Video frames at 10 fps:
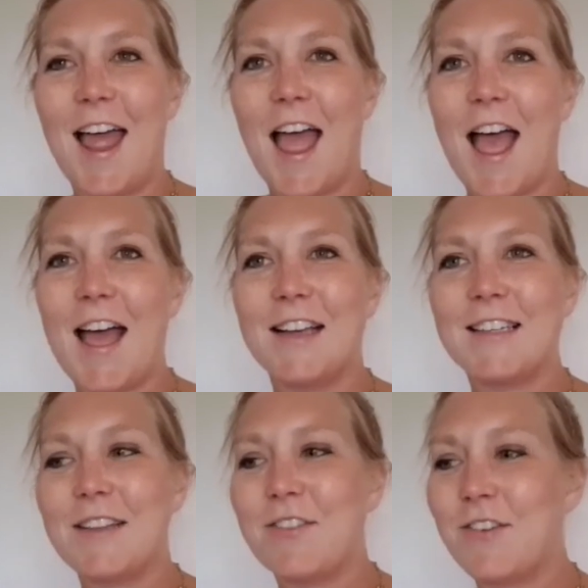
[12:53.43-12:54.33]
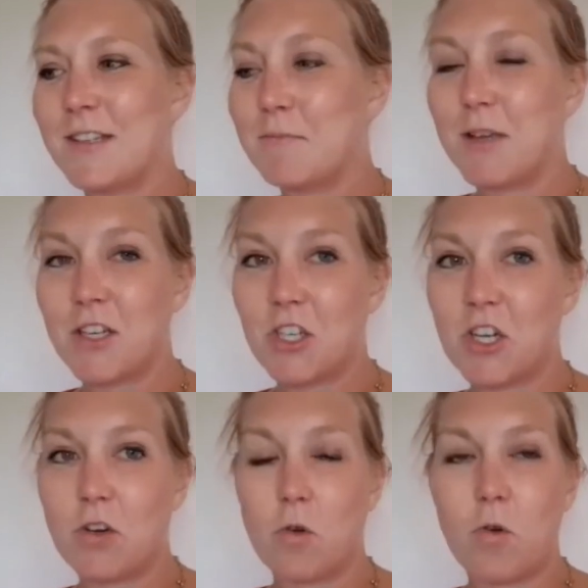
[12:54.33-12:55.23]
And if there isn't much,
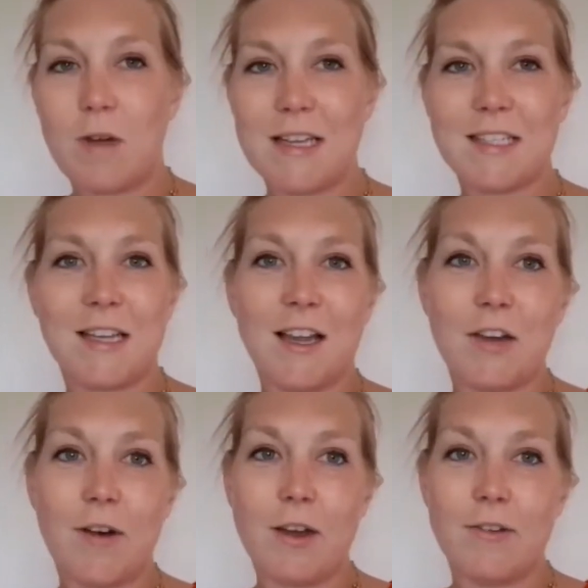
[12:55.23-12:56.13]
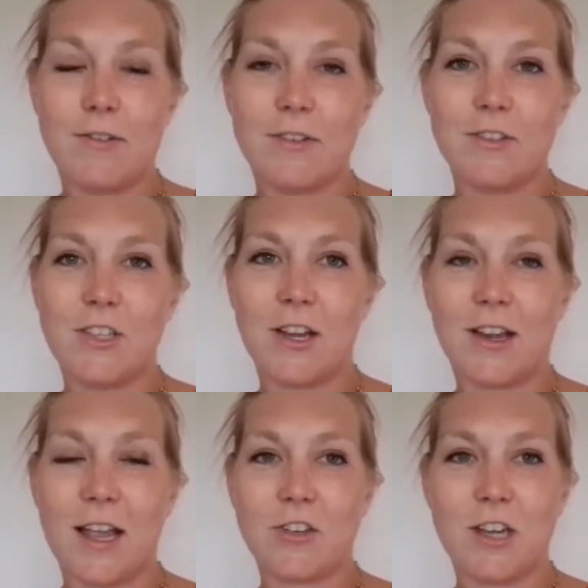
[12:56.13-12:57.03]
you can always start your own
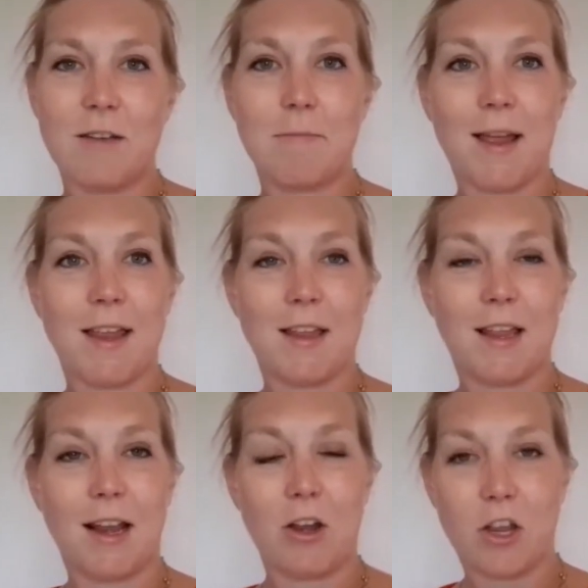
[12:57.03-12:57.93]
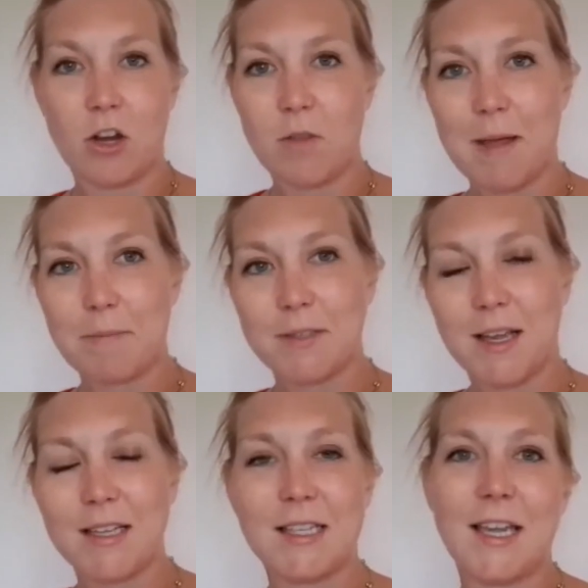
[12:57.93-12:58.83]
geocaching by looking on the
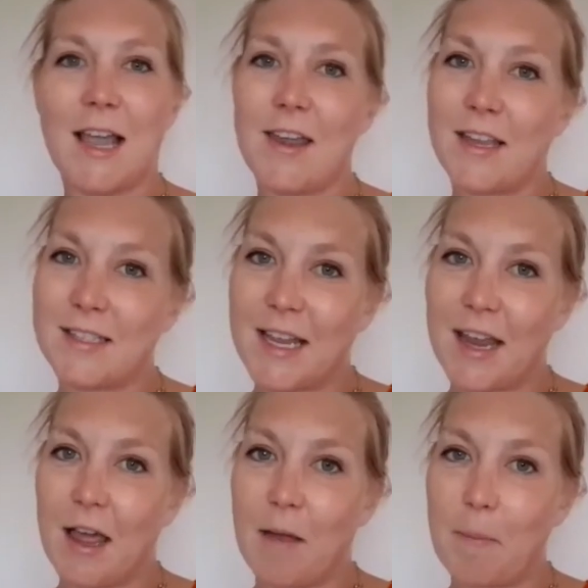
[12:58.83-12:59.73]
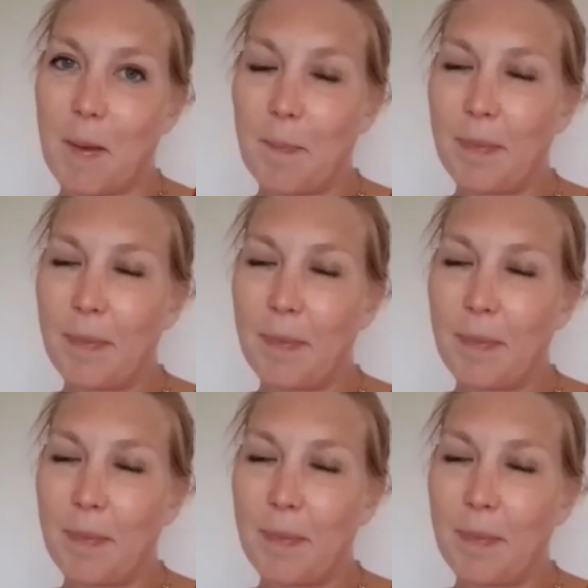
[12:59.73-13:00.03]
website, seeing how you can set it up.